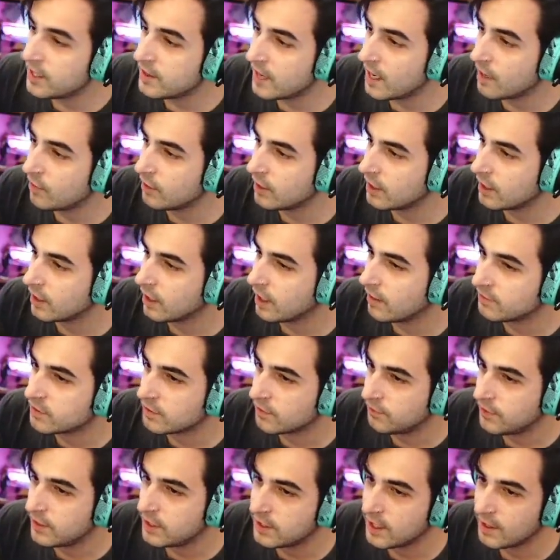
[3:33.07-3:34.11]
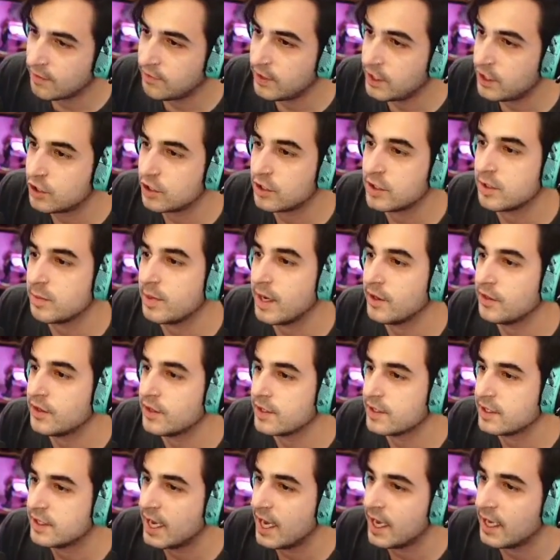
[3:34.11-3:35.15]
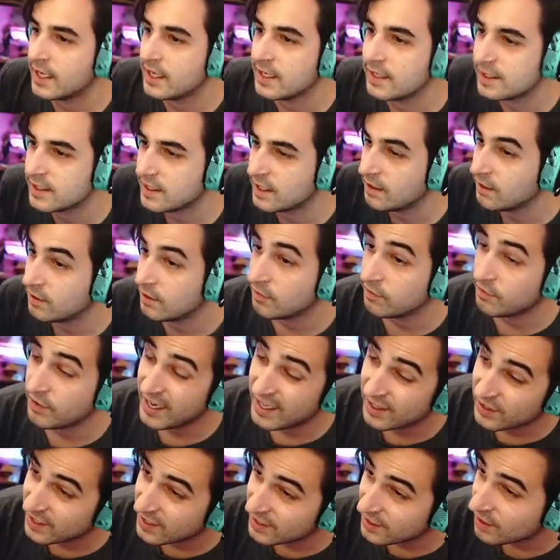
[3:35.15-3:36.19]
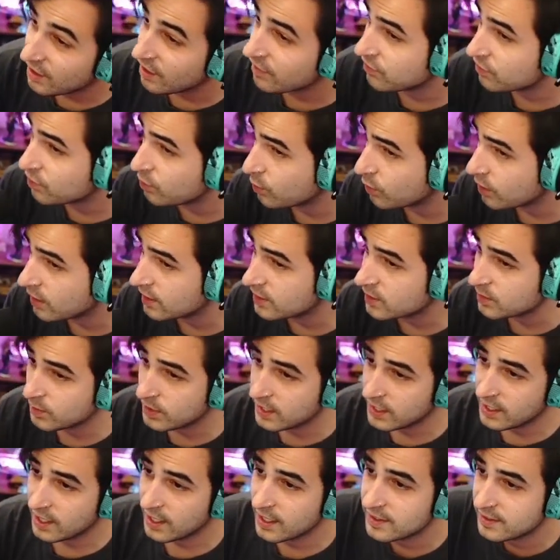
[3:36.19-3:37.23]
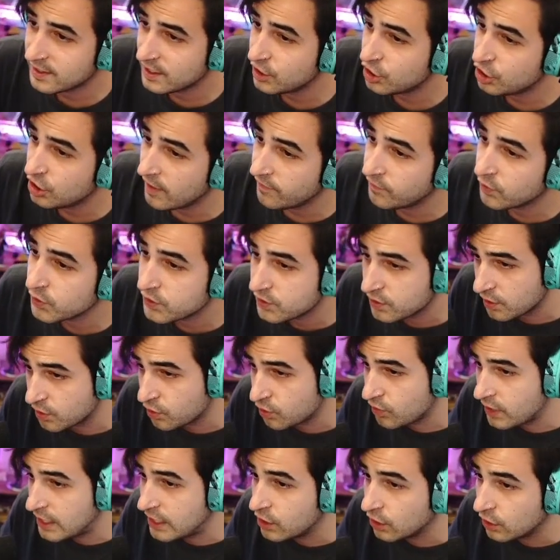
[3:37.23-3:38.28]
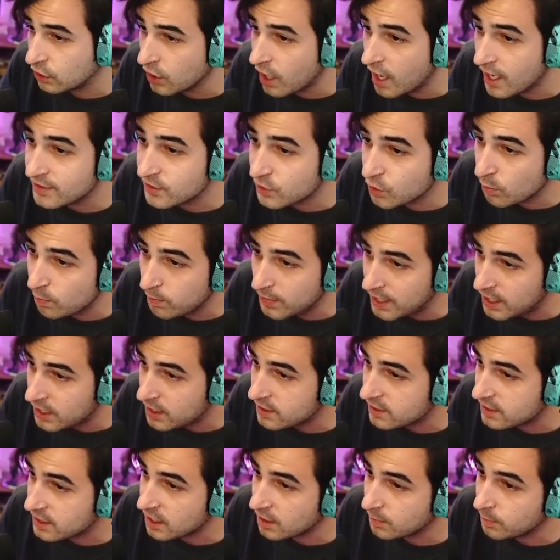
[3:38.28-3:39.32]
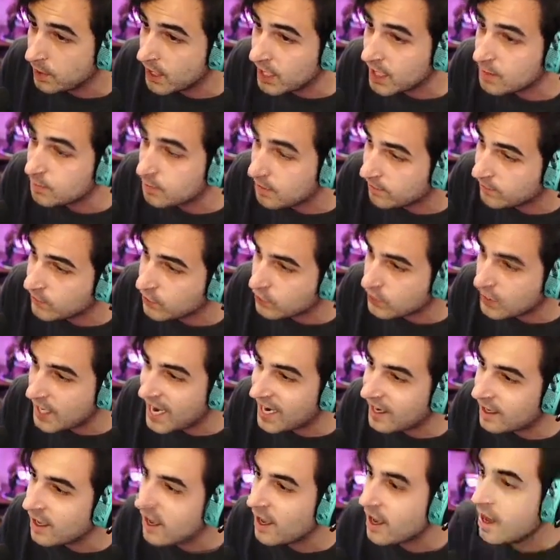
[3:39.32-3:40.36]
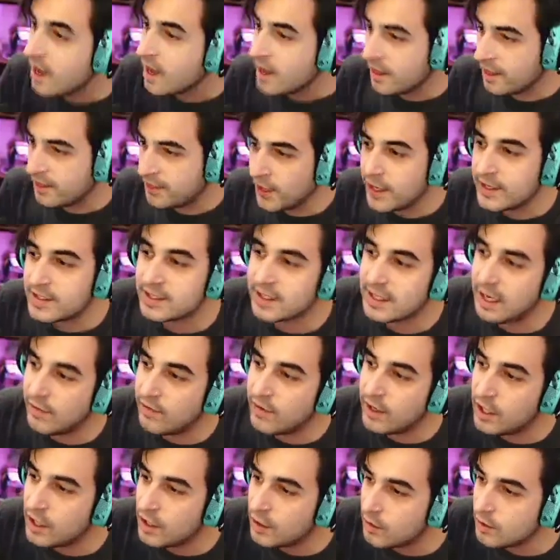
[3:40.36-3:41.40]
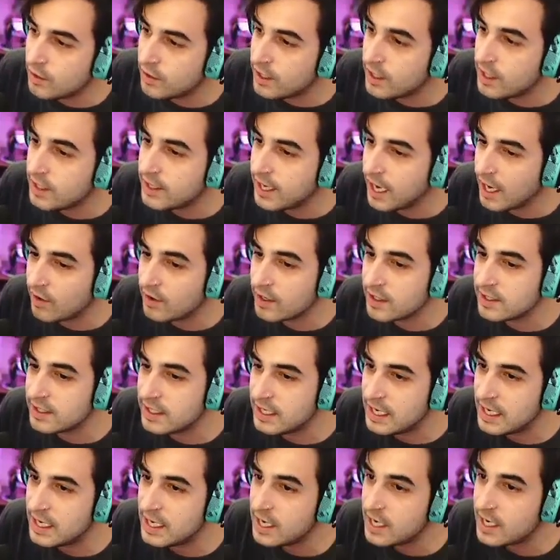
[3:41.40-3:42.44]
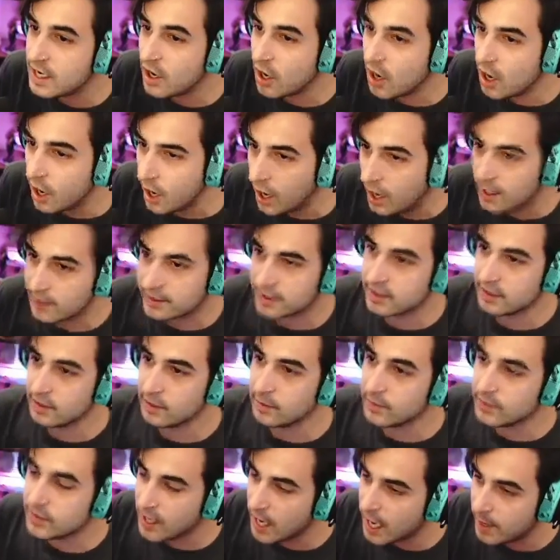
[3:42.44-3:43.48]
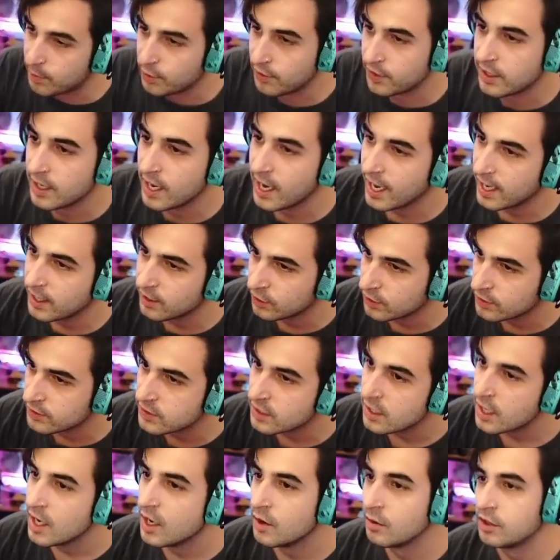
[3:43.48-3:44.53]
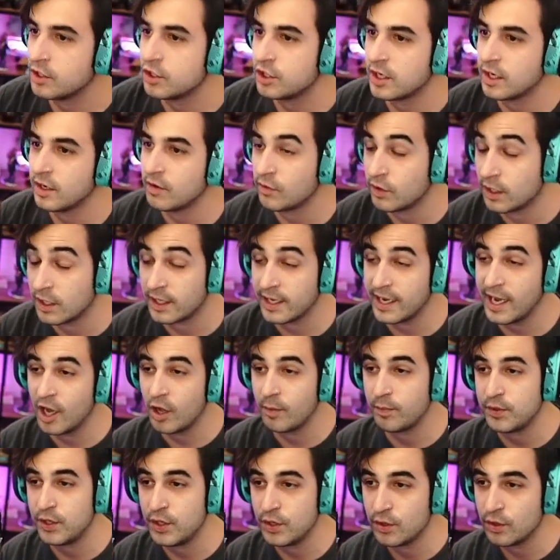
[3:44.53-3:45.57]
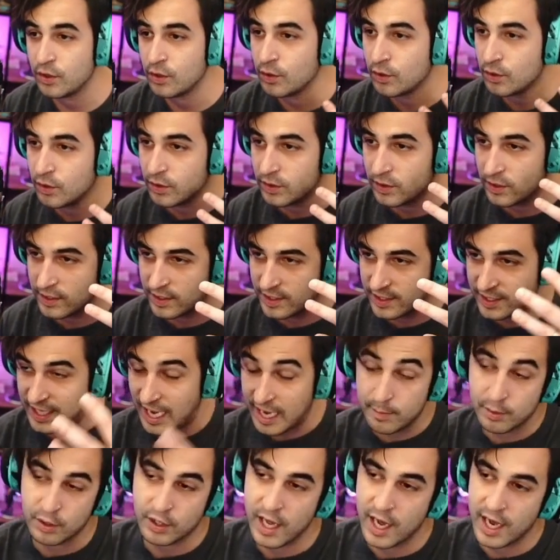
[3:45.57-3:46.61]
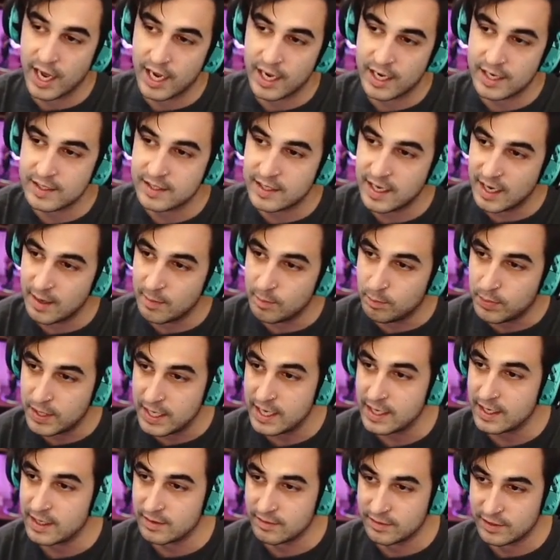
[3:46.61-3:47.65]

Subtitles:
that I really love that features about this deck is the Faelin, of course, because he shuffles the 3 colossal minions to the bottom of your deck, thus giving you the guaranteed awesome Topple the Idols, which can really help you stabilize and beat